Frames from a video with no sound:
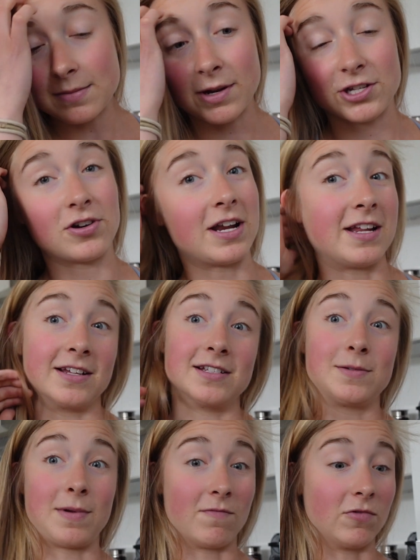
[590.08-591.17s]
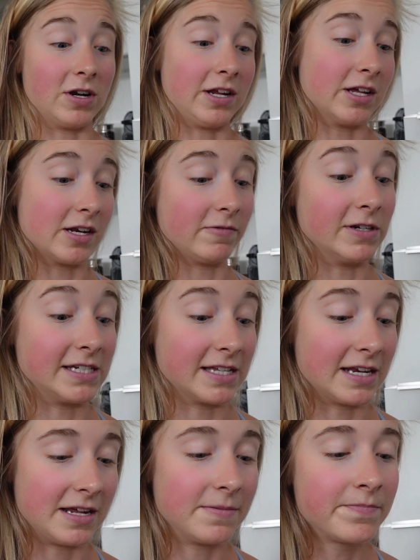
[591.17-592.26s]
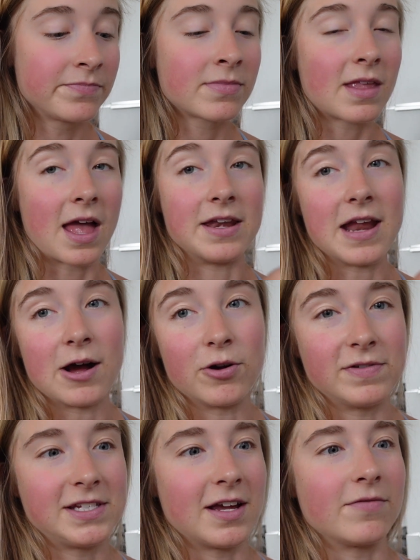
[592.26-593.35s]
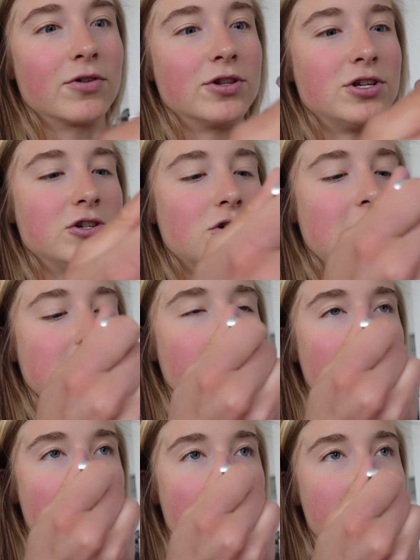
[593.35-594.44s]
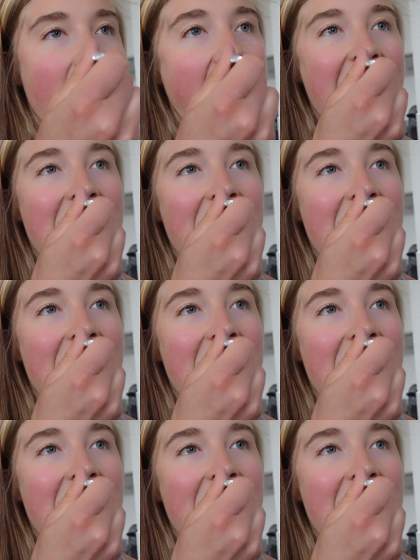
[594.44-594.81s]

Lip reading: my training has been really good recently, and now obviously I've got the new training program.